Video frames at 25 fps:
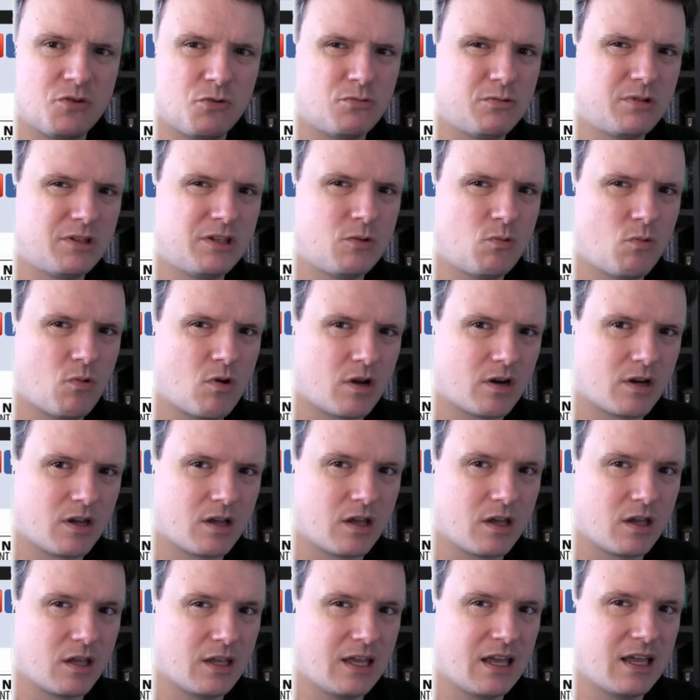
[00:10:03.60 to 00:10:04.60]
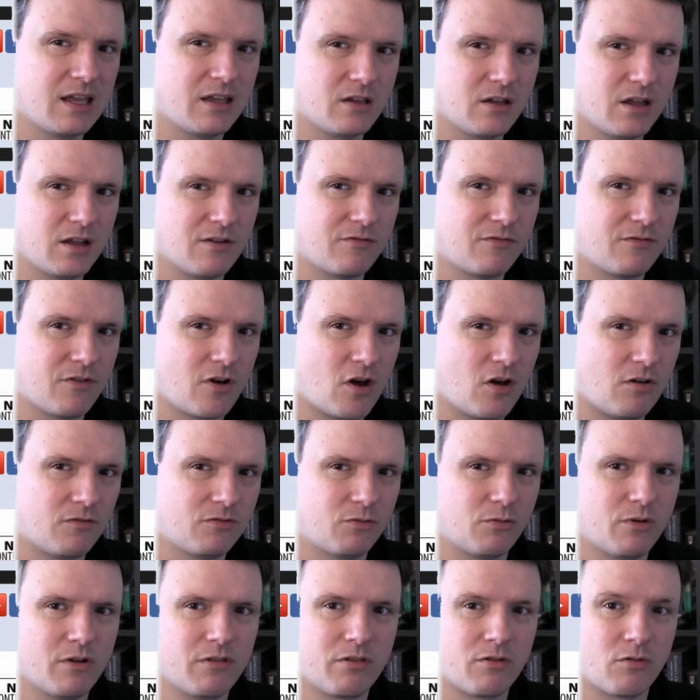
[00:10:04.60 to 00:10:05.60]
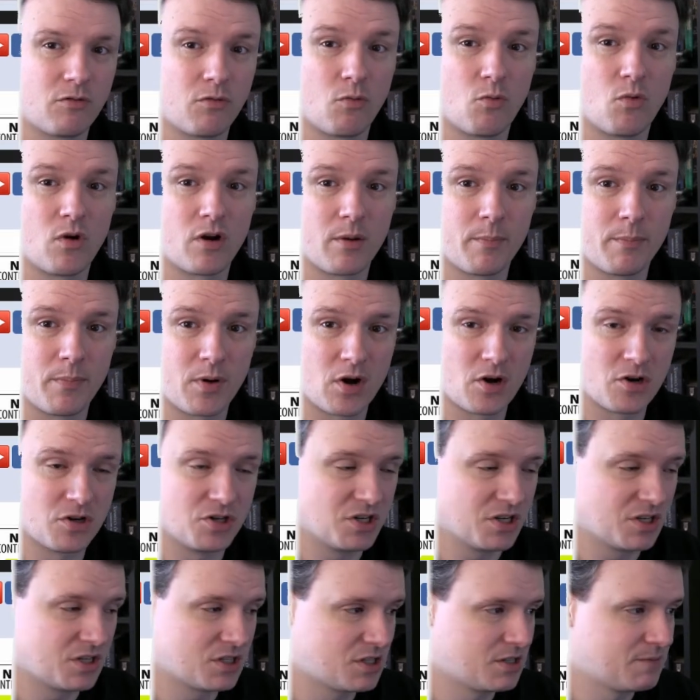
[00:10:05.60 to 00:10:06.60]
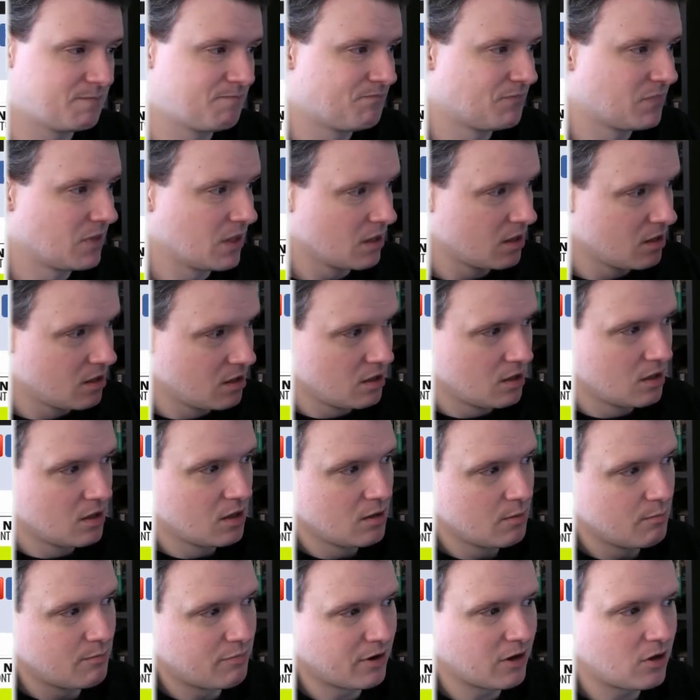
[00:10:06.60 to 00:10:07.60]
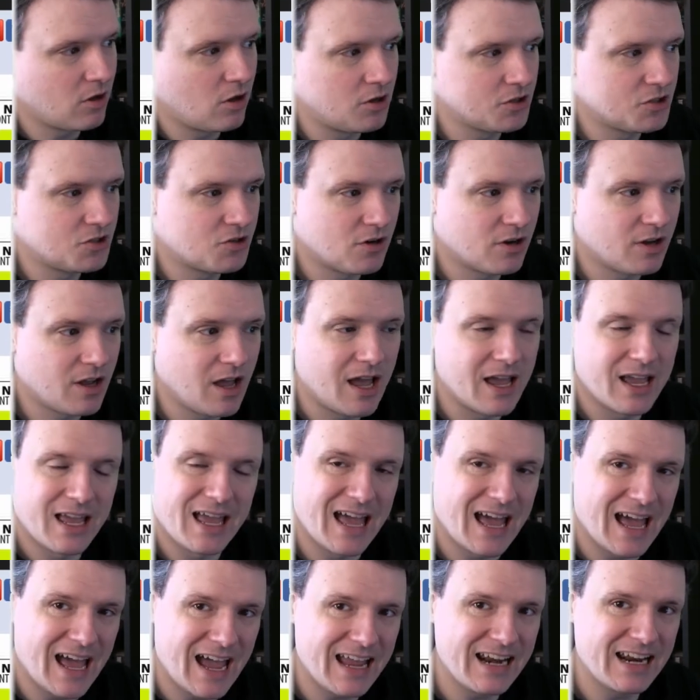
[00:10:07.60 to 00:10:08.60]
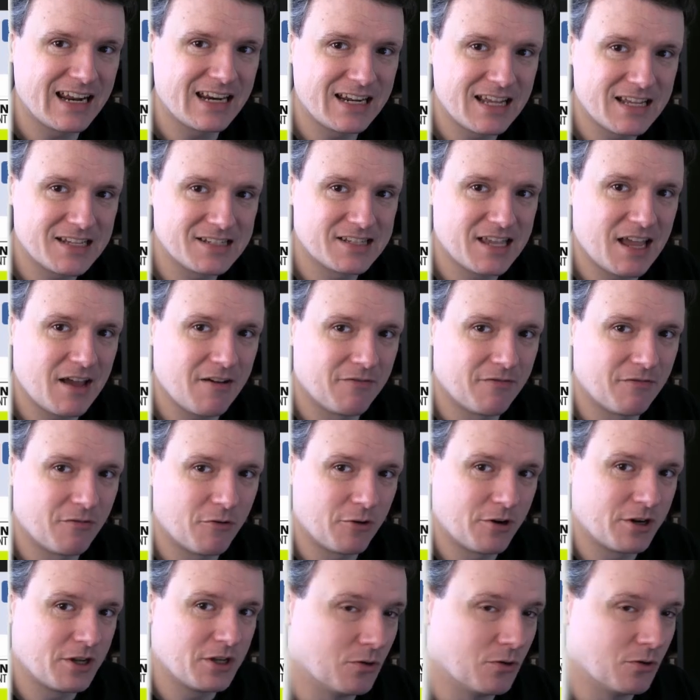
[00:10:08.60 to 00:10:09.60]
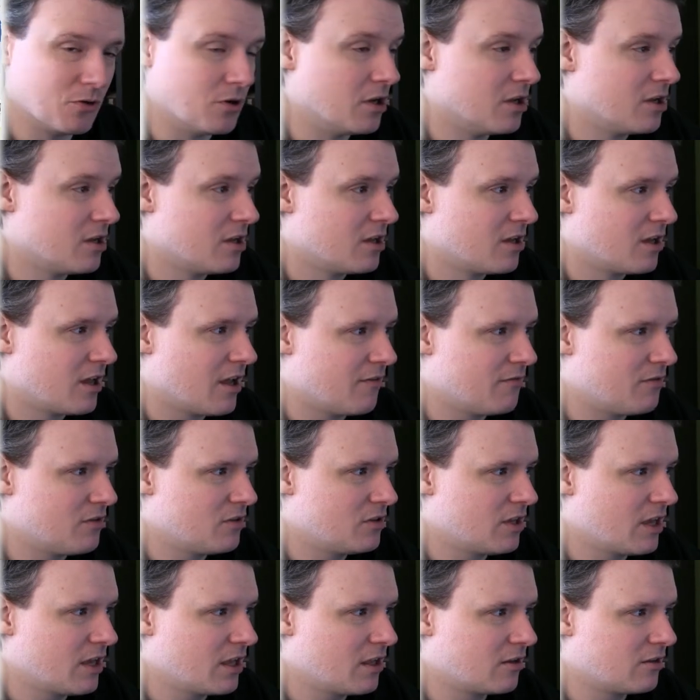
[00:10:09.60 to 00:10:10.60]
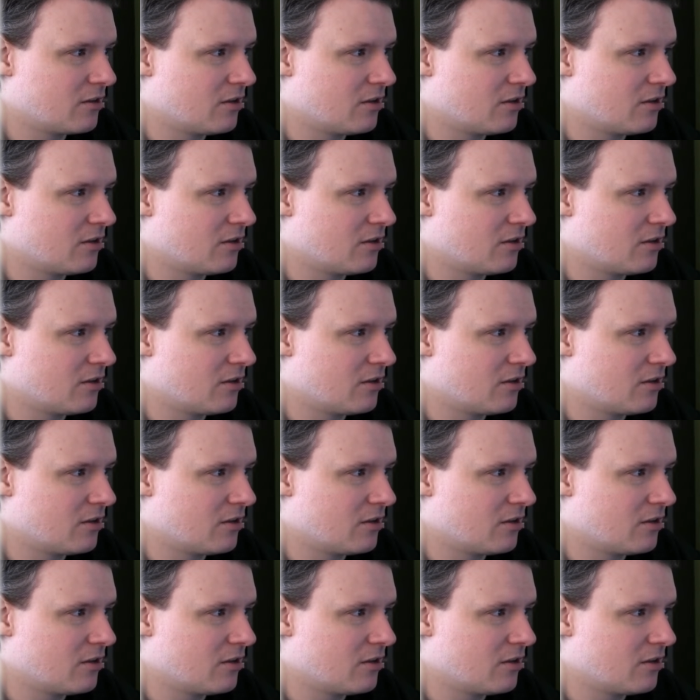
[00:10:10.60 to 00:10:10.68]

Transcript: you really want to get involved with or want to purchase. Brick Ultra kind of does that for you. If you take a